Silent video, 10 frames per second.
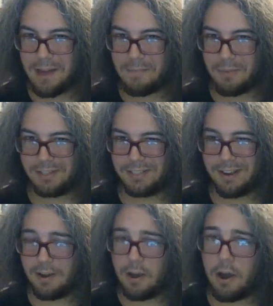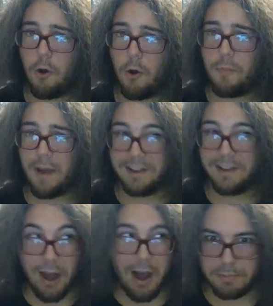But oh my
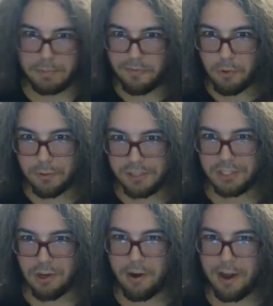gosh, before we start,